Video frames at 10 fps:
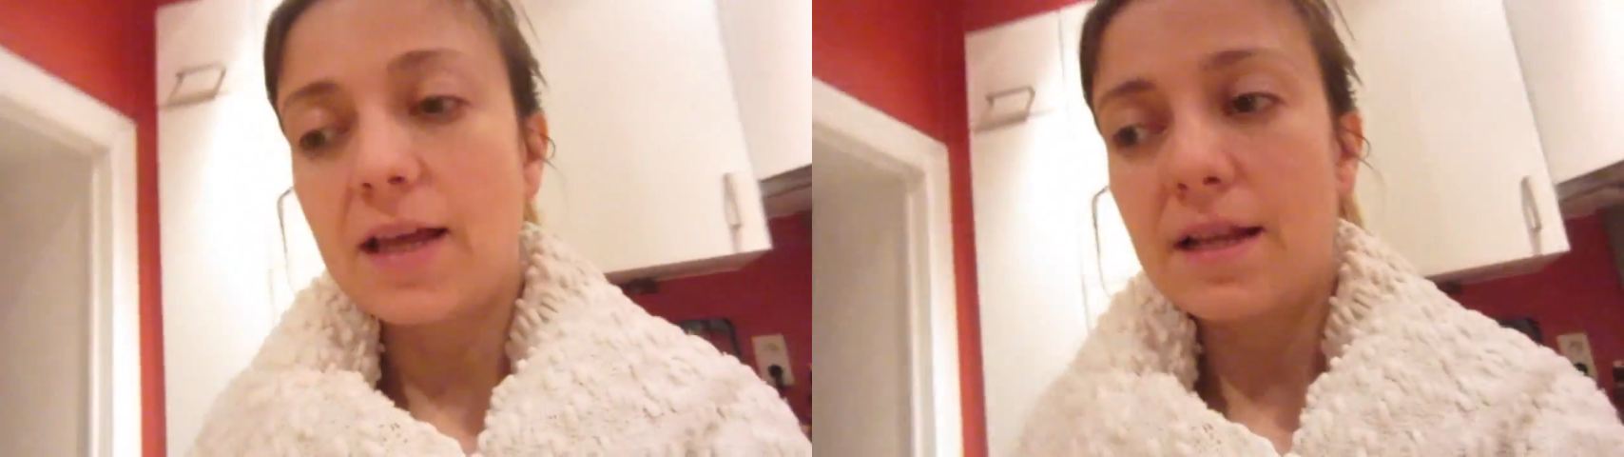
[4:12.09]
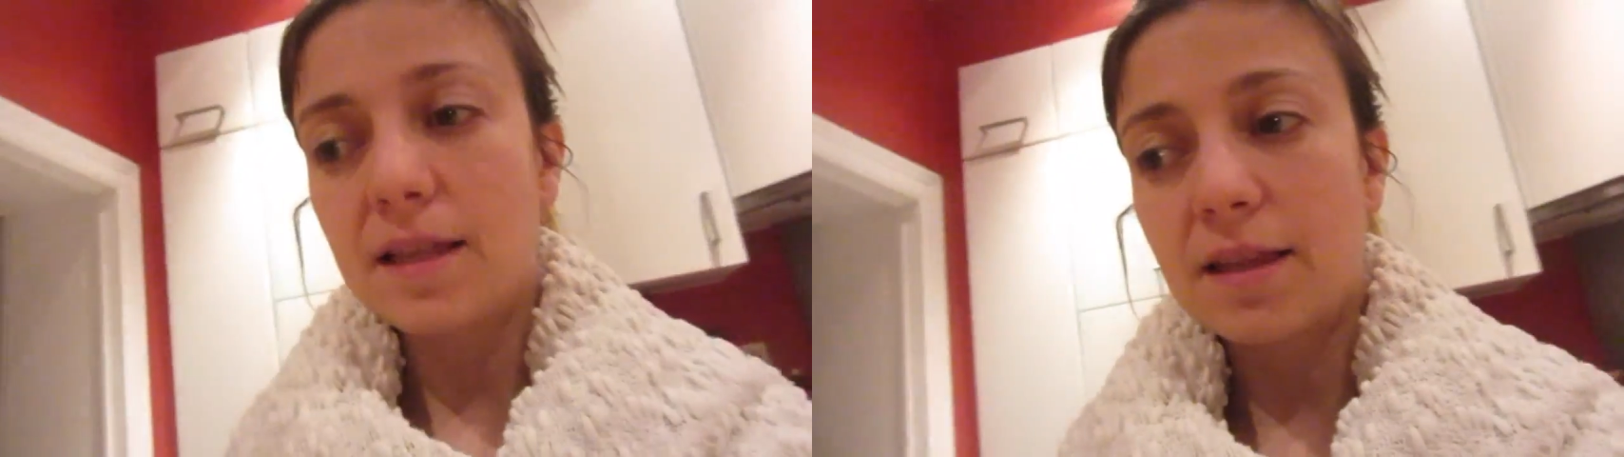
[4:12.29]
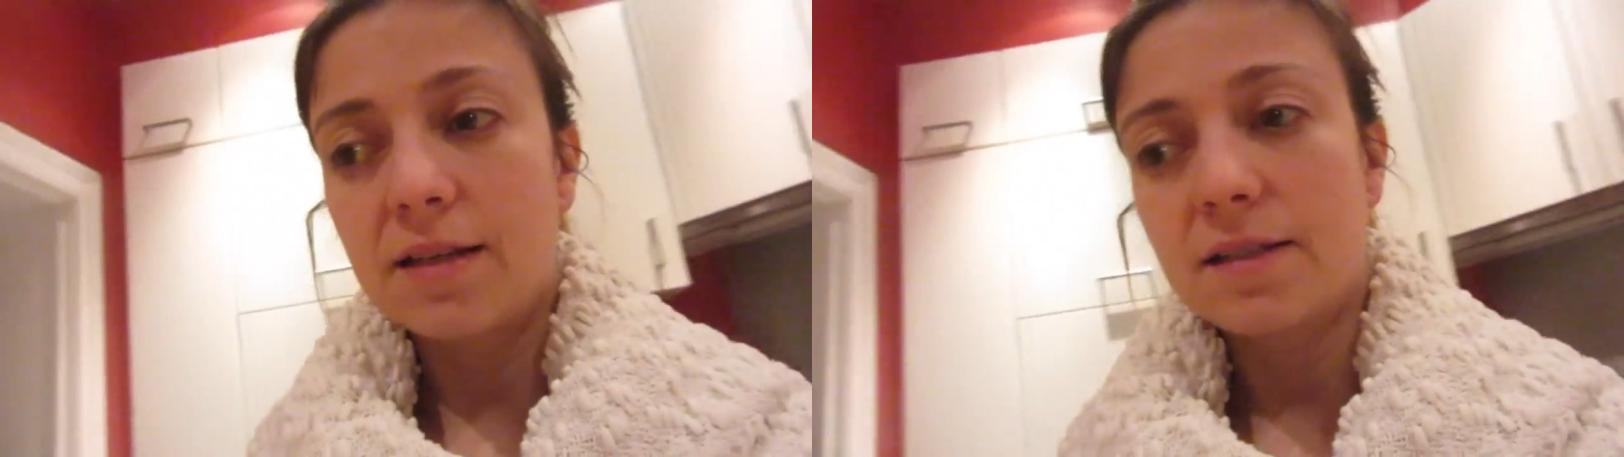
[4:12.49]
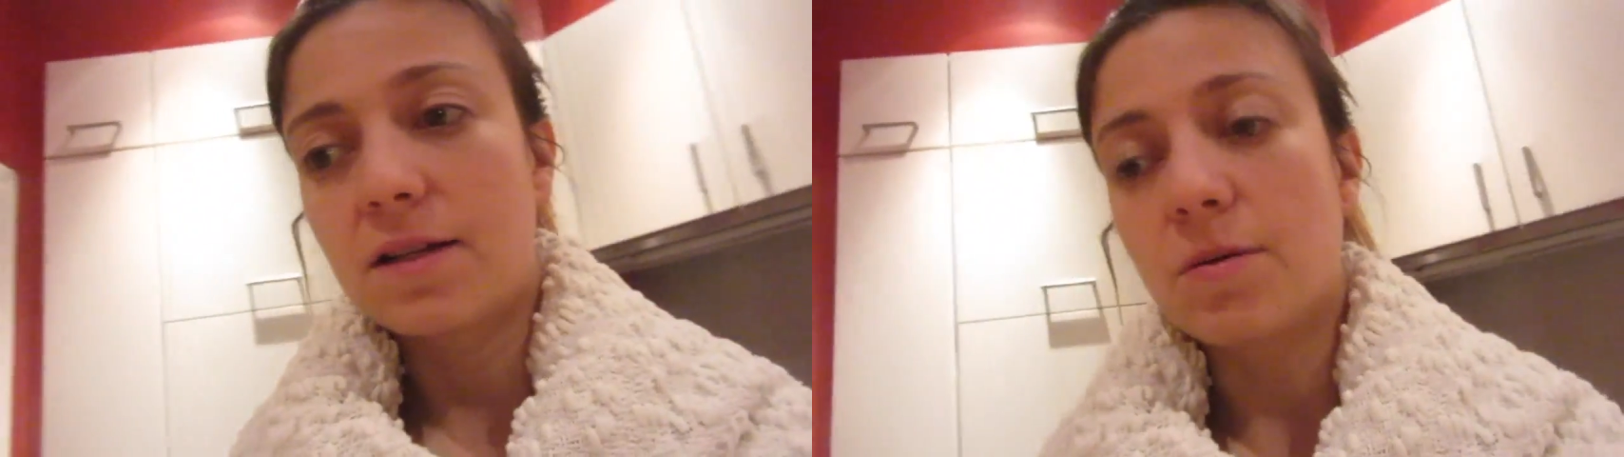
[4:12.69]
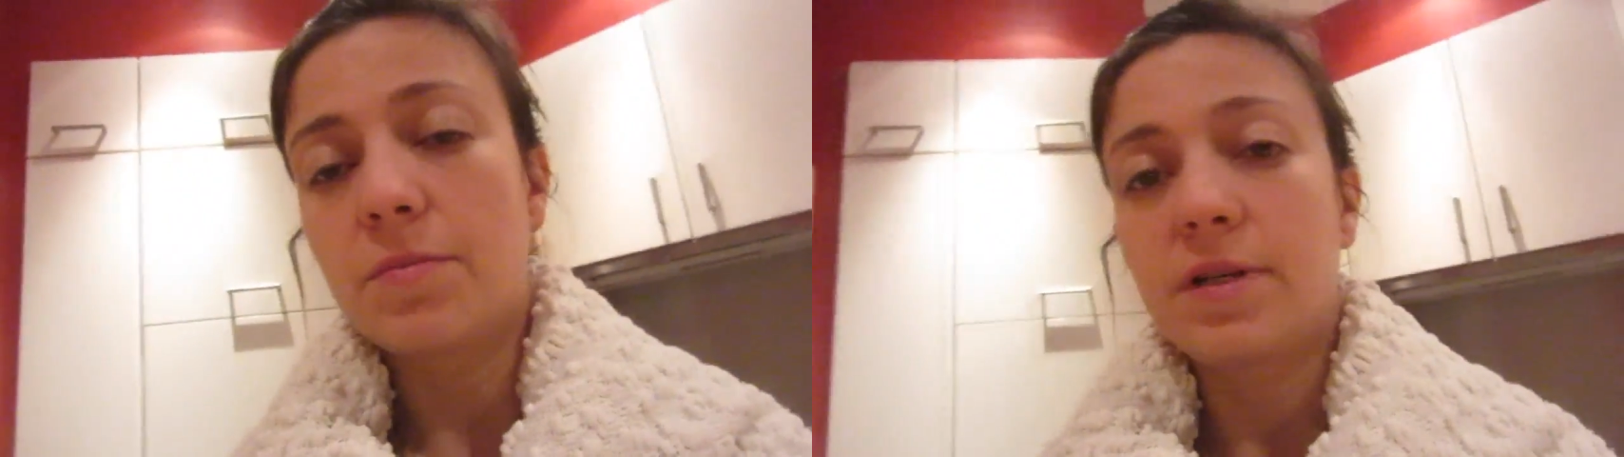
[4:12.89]
headache that is
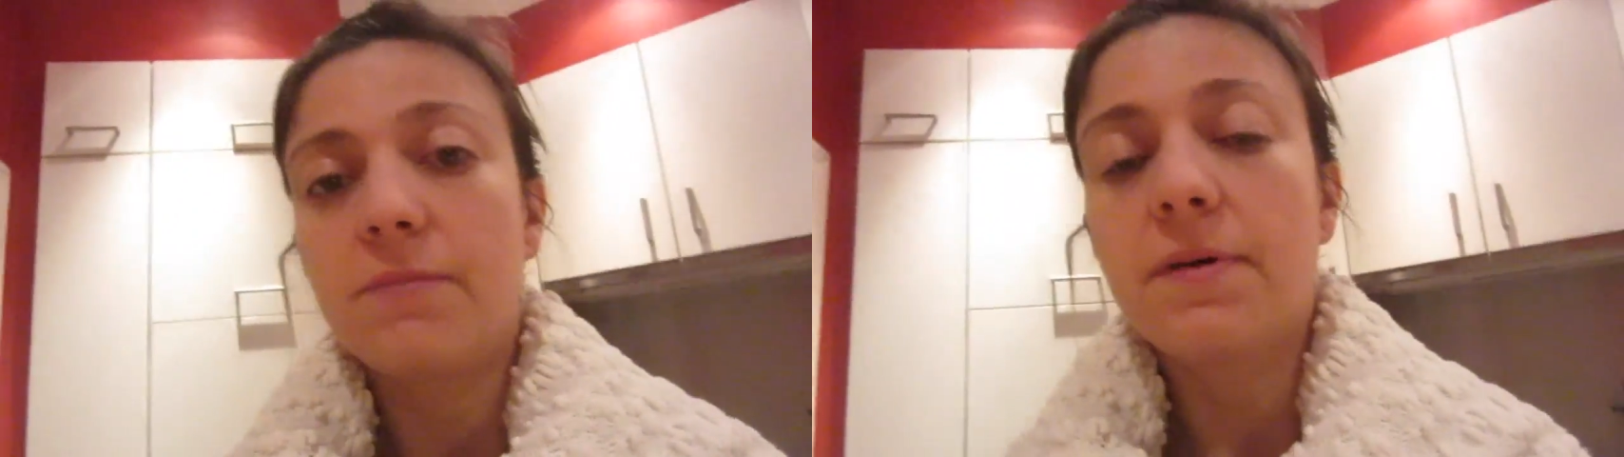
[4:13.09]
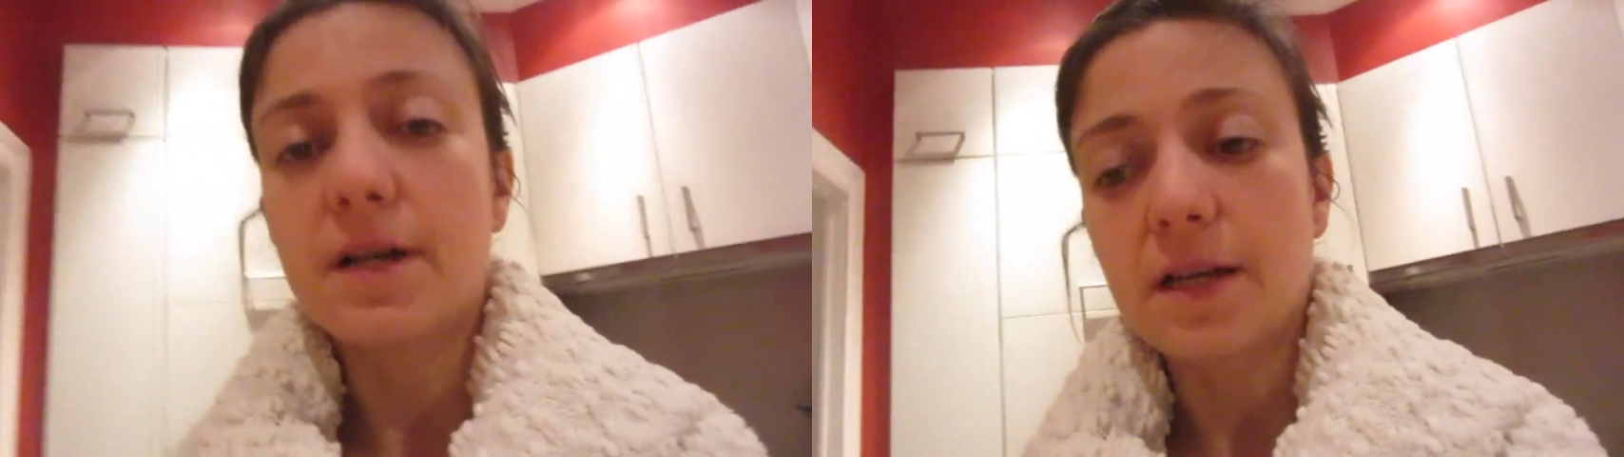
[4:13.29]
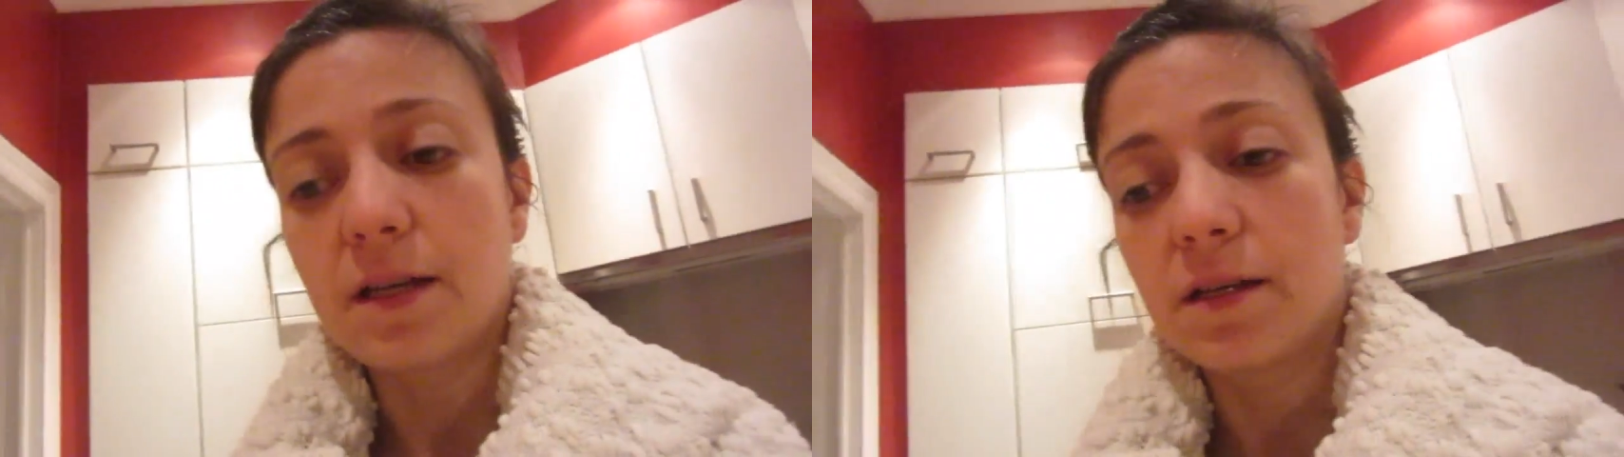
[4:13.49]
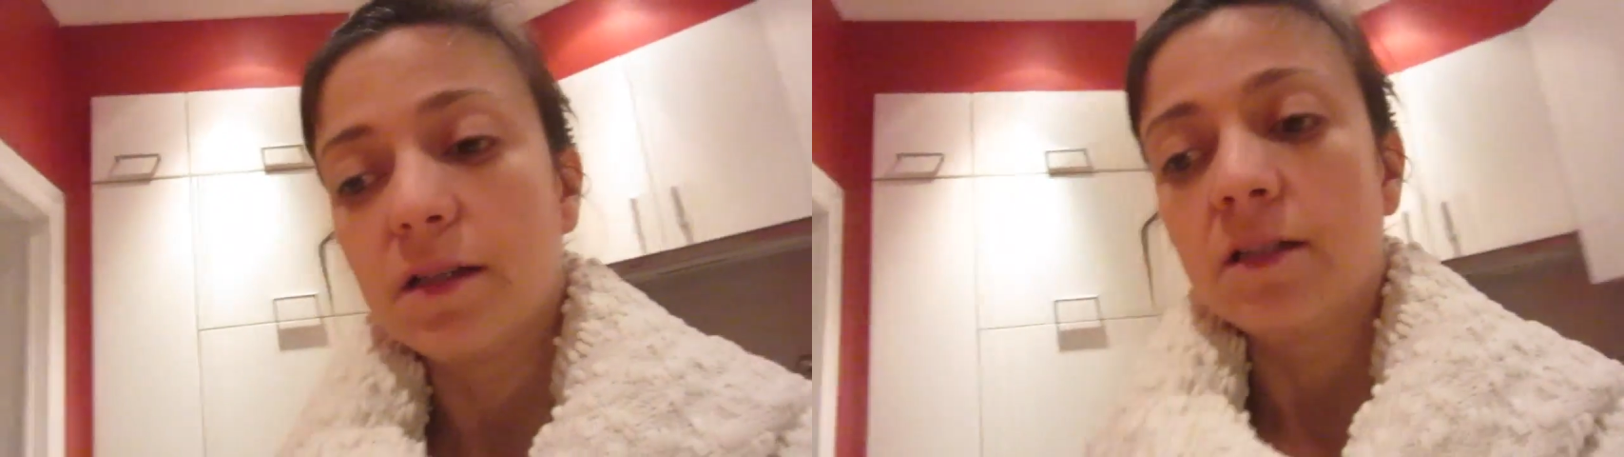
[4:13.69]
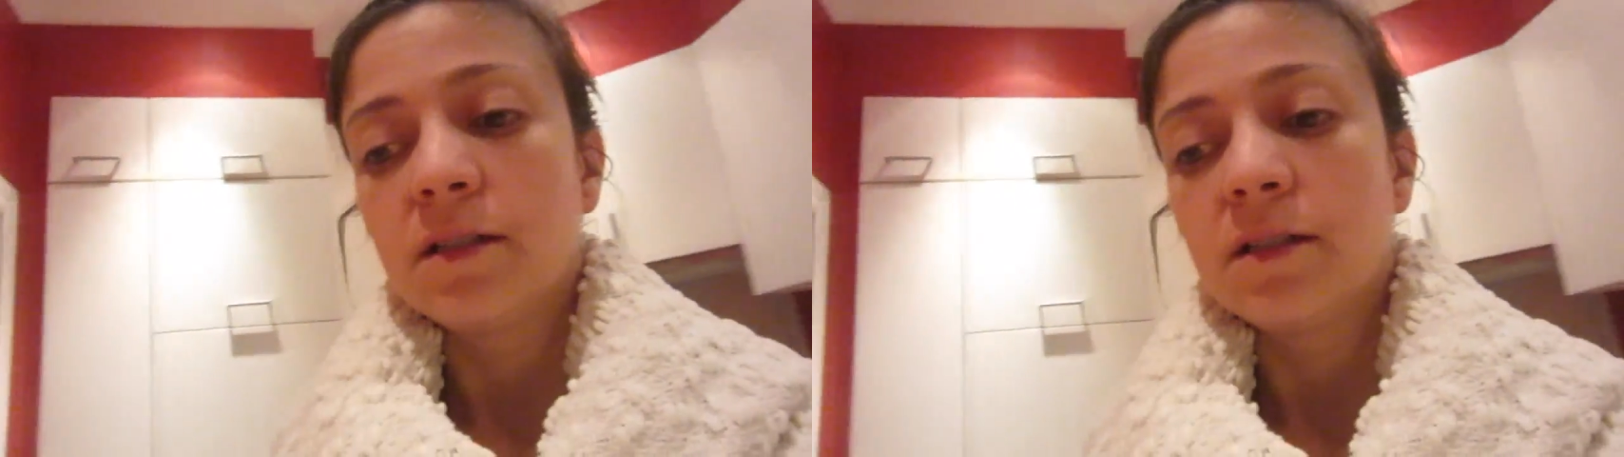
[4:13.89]
accompanied by